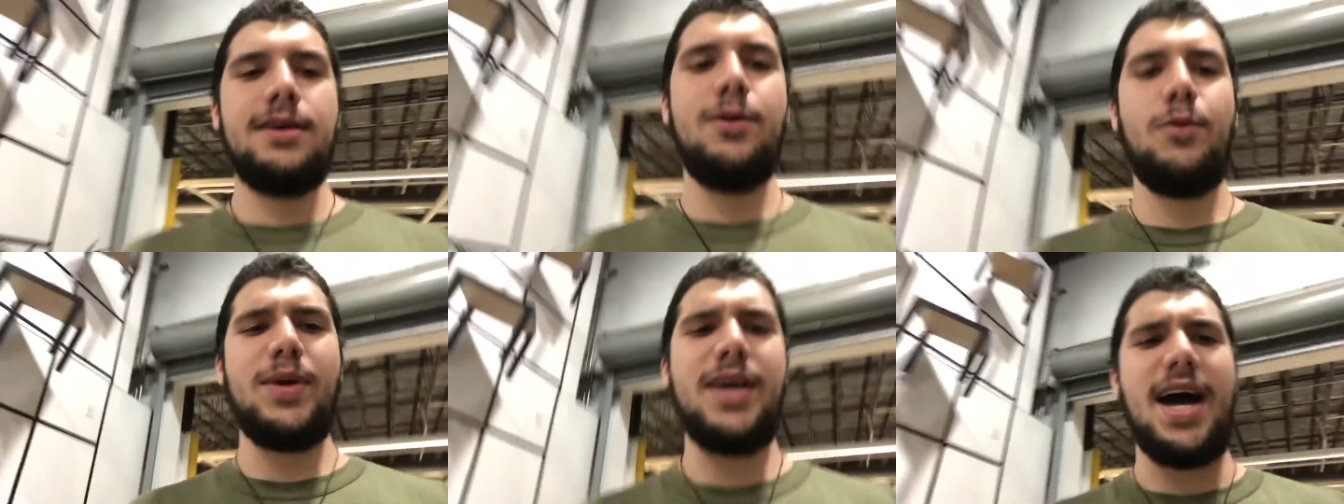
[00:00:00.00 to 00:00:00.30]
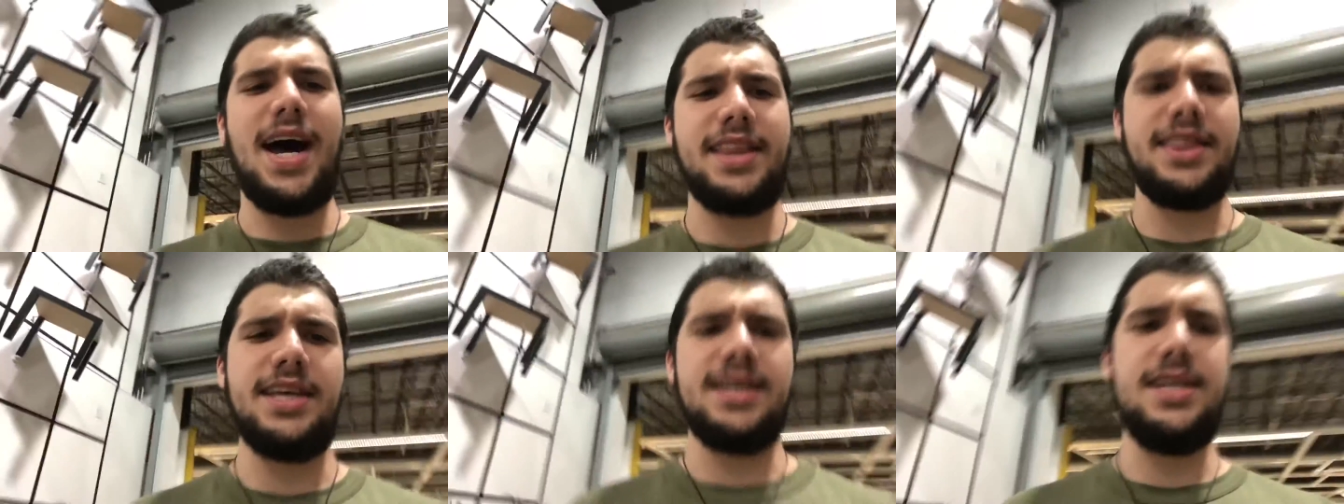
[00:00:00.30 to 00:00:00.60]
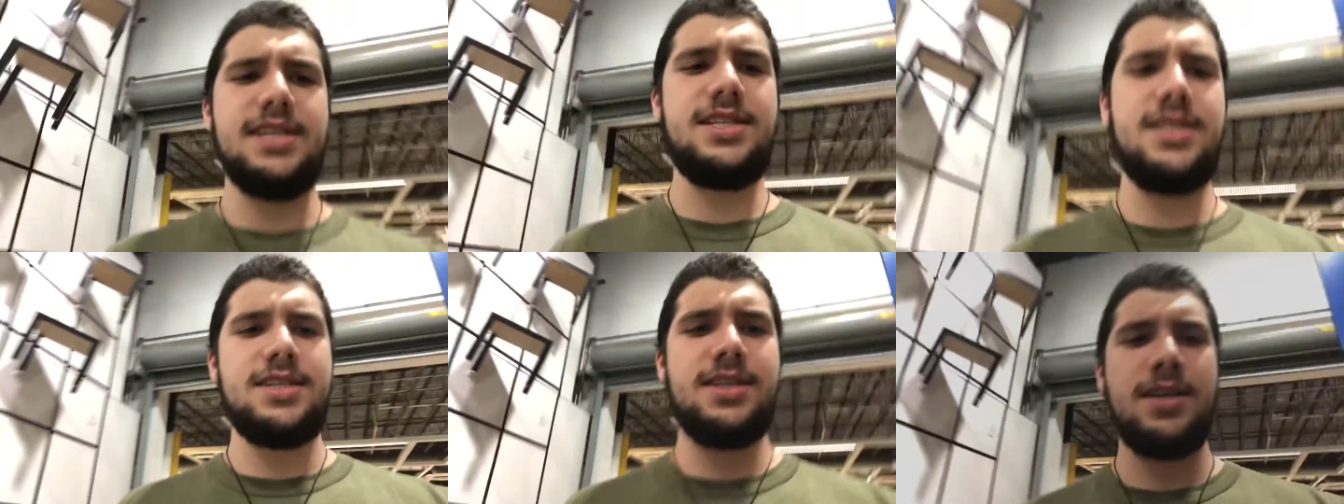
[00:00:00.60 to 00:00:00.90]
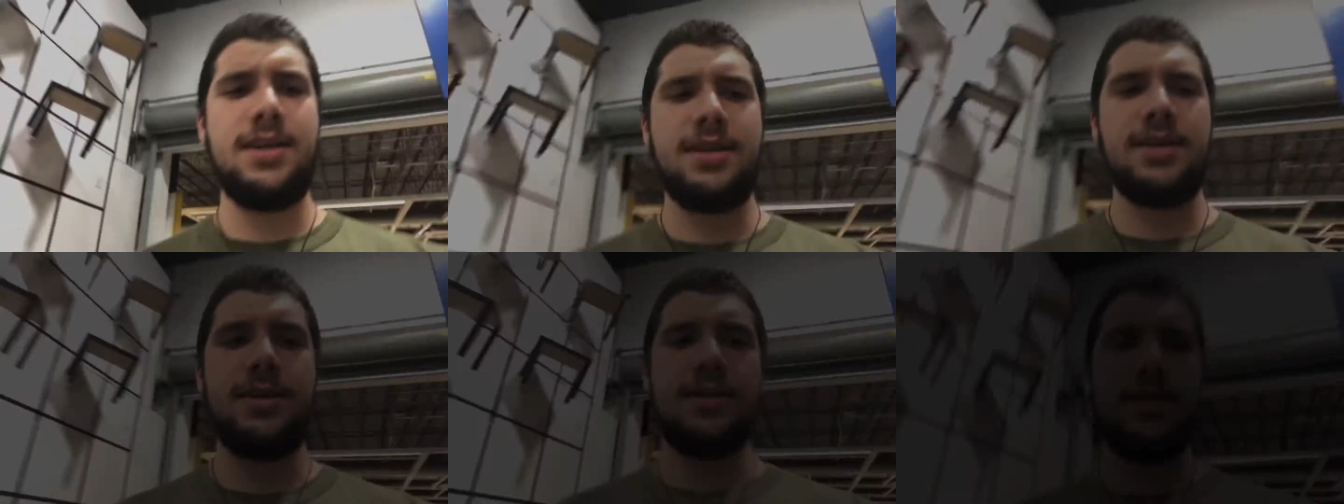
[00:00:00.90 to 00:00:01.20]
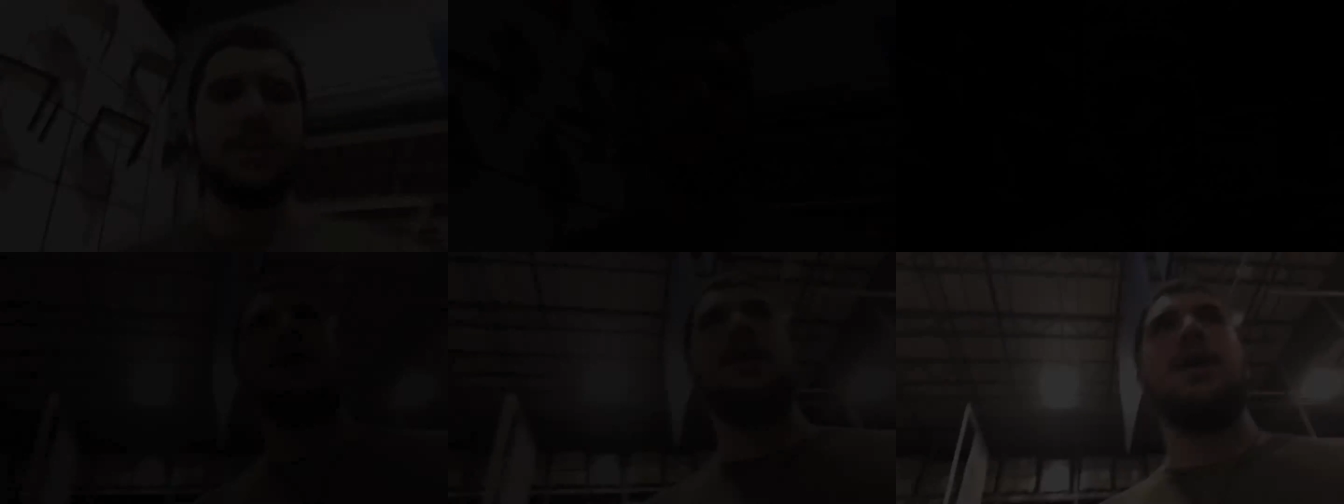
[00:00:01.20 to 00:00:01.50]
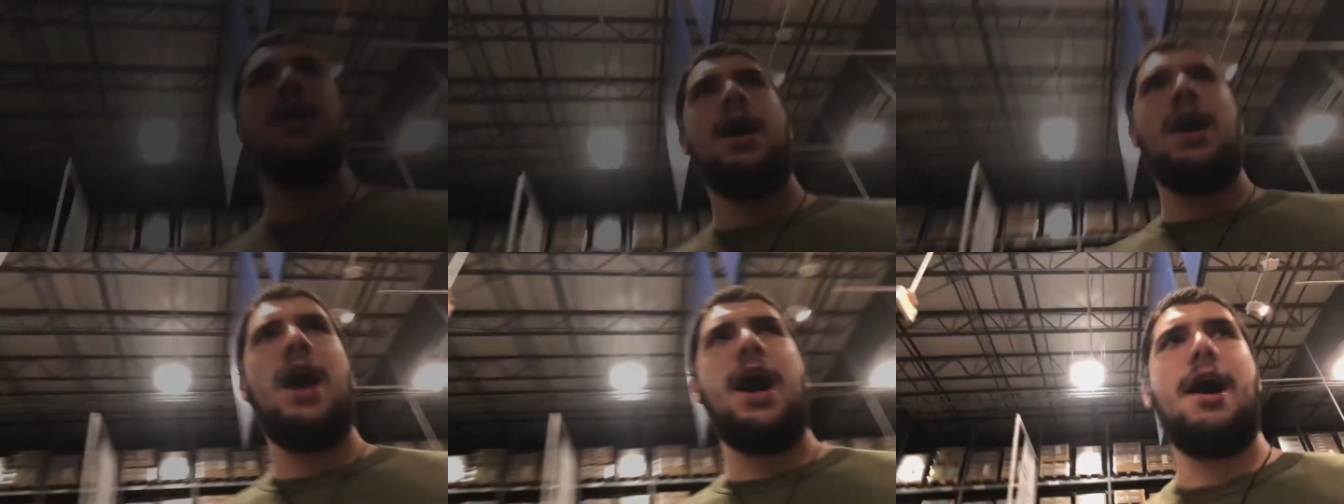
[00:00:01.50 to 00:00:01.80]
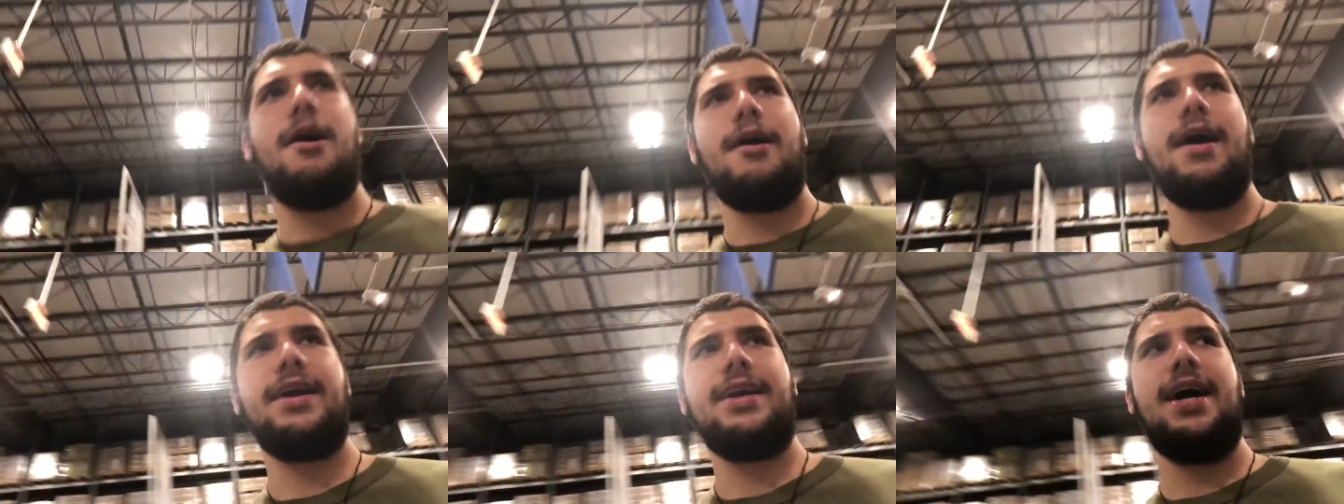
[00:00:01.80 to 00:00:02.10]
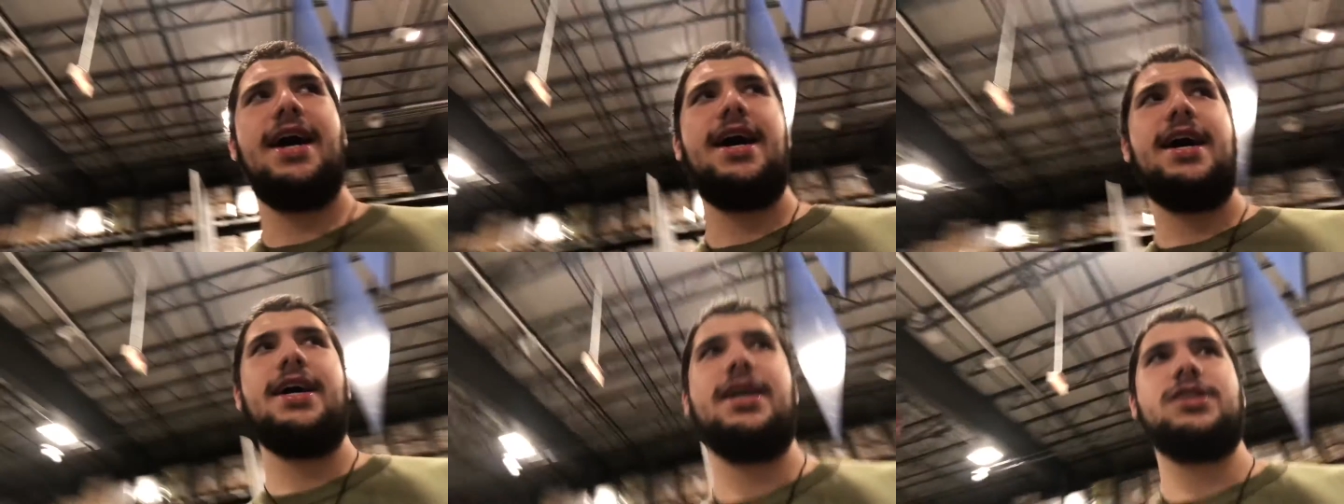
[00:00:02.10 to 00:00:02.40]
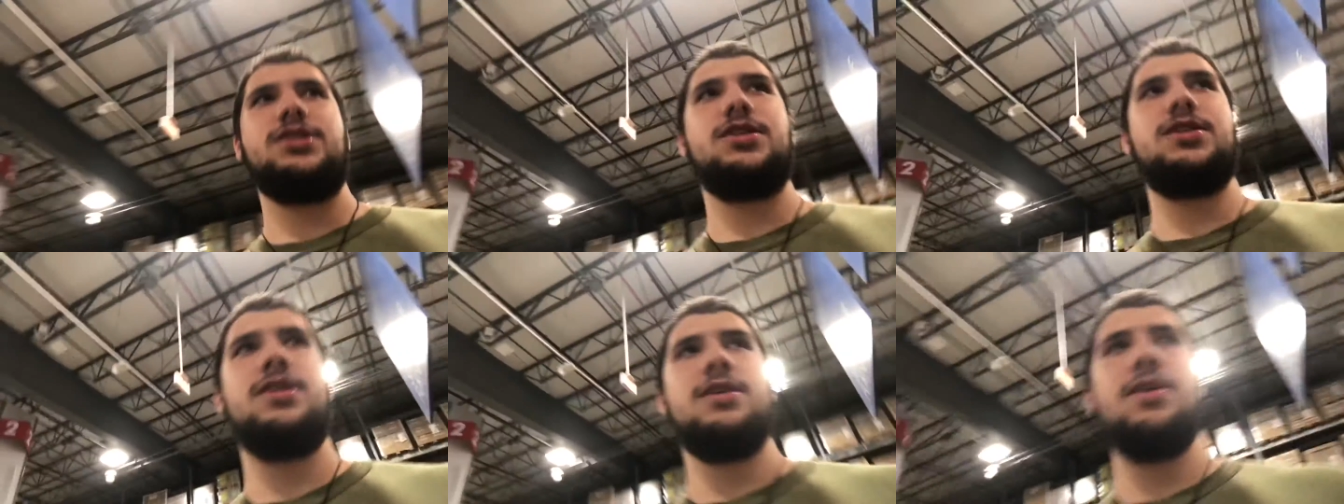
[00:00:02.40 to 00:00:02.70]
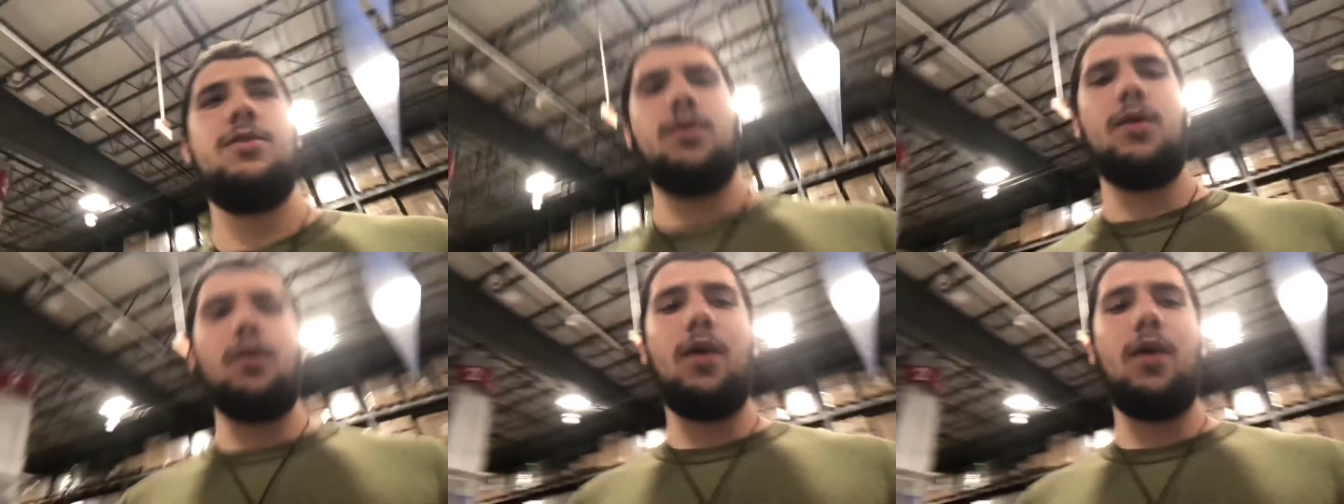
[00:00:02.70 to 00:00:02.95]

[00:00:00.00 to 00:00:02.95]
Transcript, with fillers: We got this. All right, guys, we're